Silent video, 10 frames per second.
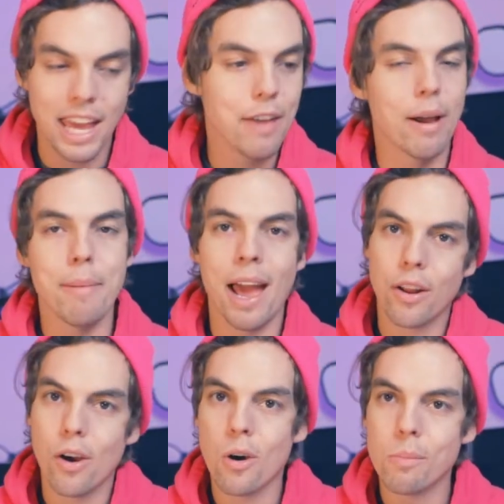if I'm at
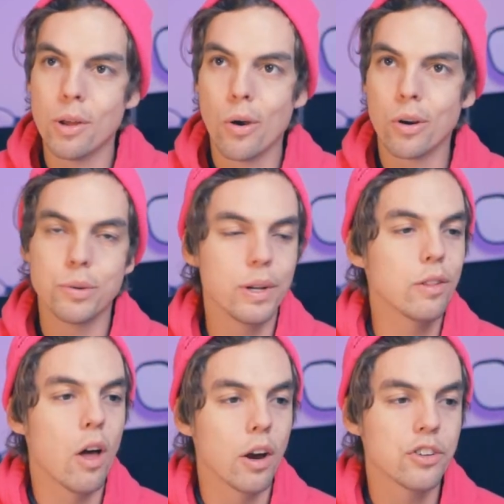home or doing a
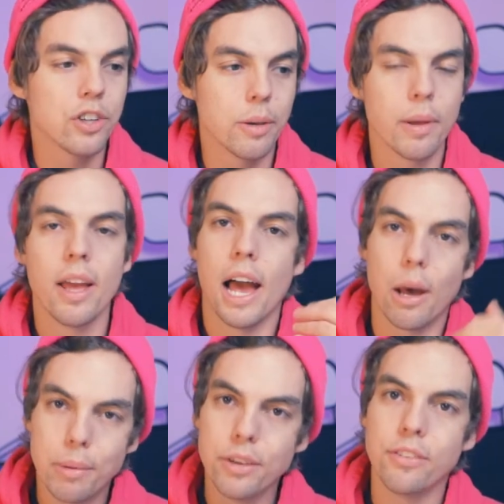longer trip,
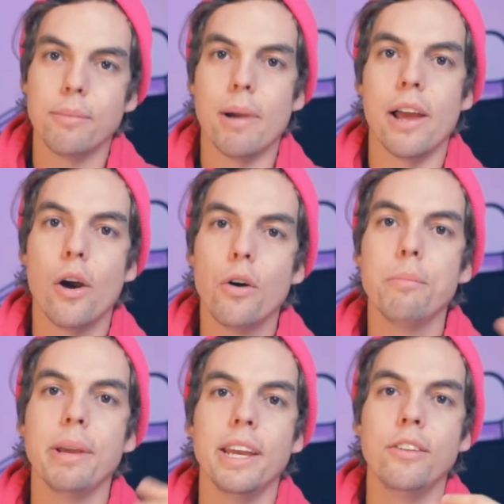I'll be using my
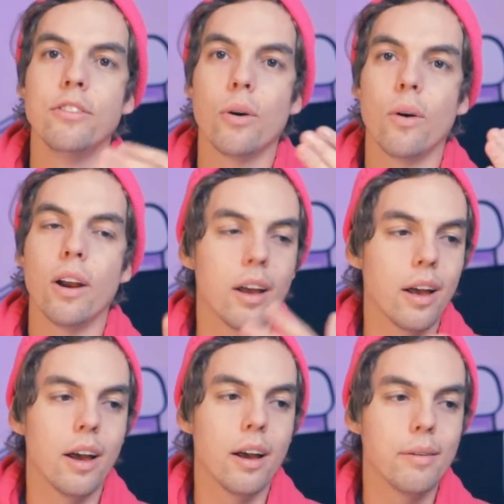own beans or
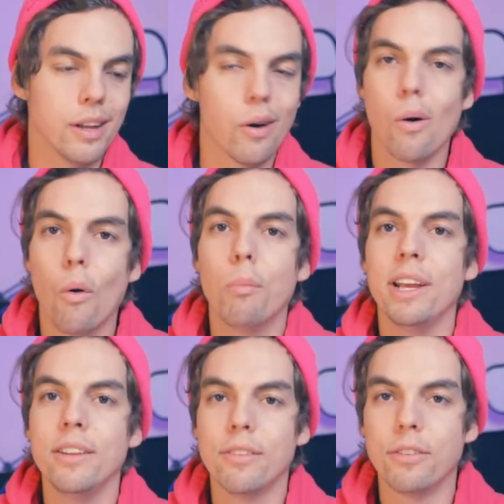uh, you know, whole
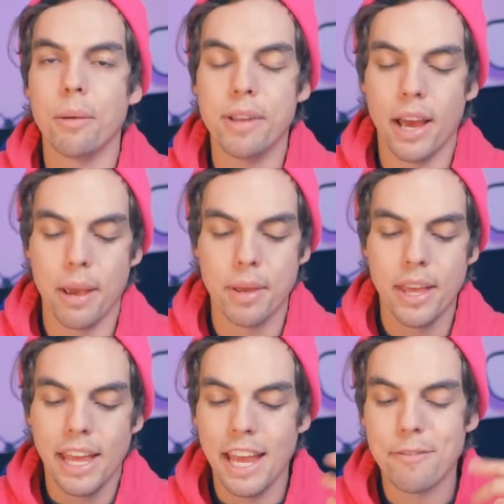beans of some type.
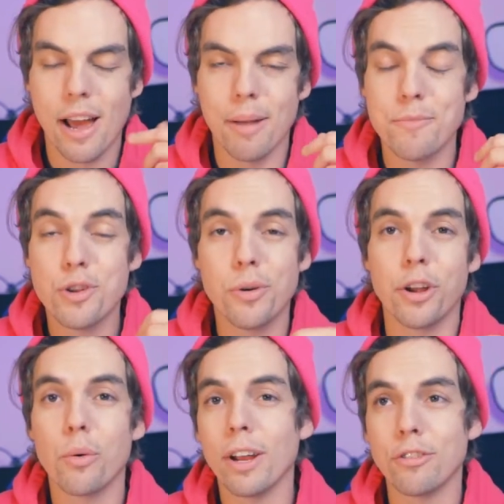If I'm doing
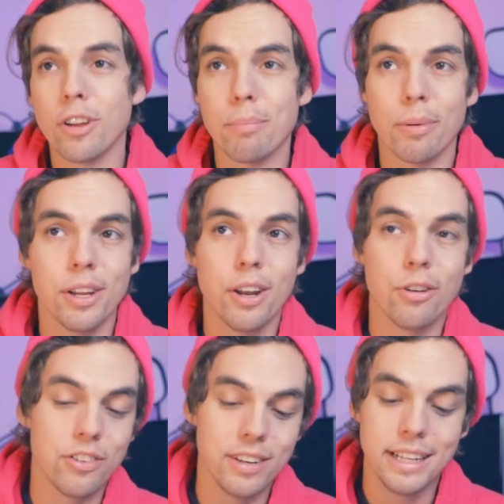a quick trip or you know,
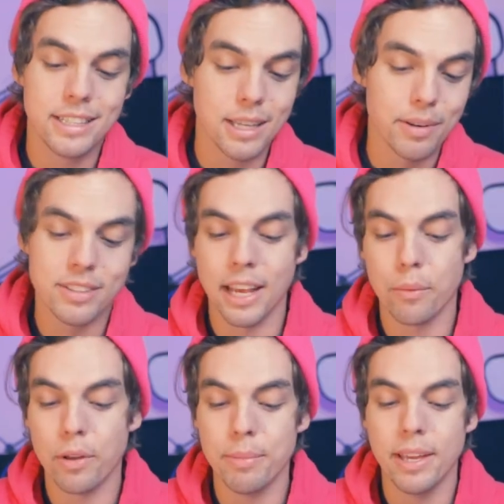just need something to take
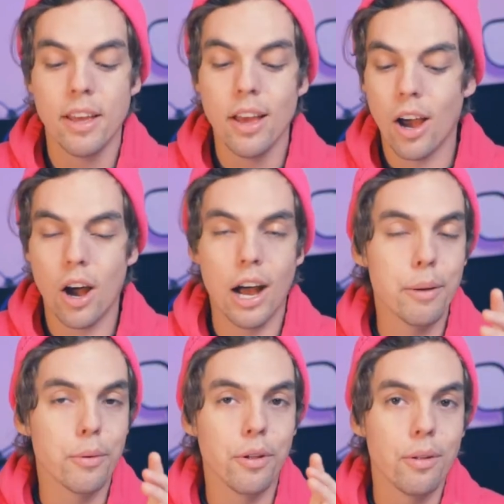with me,
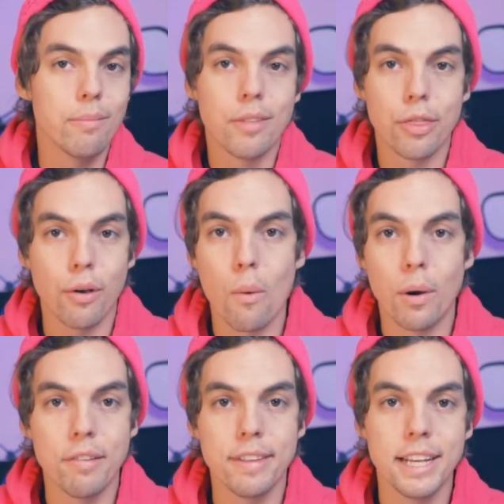I will throw
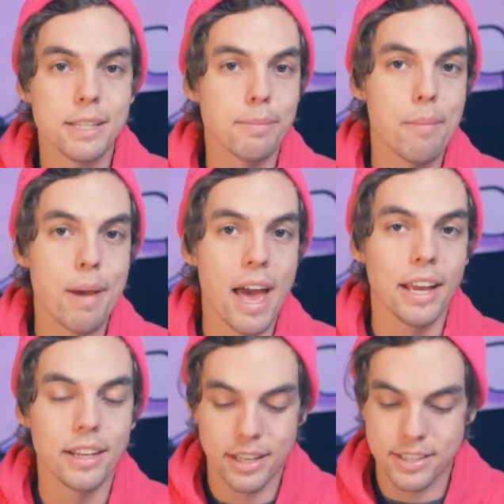one of these in my
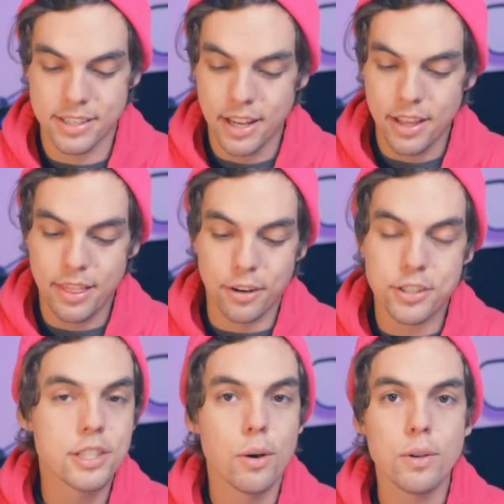bag because they're
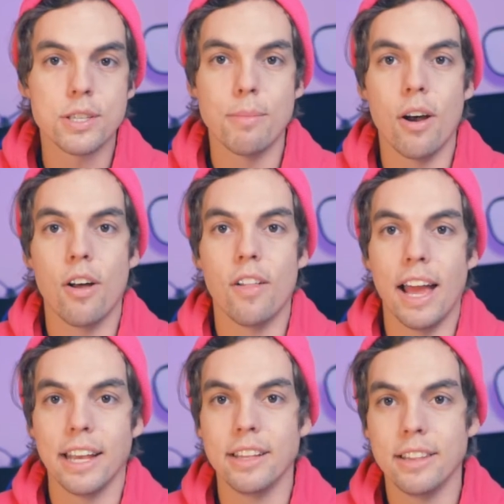so small,
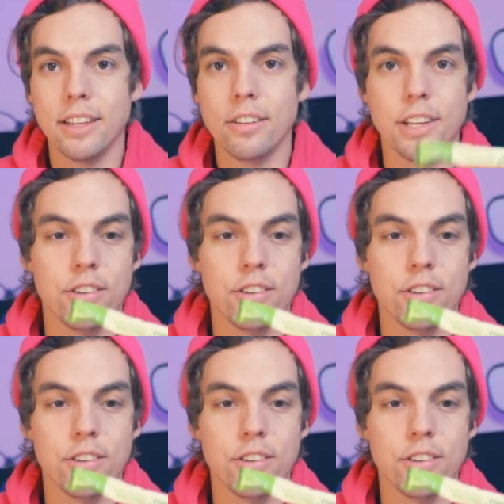I can literally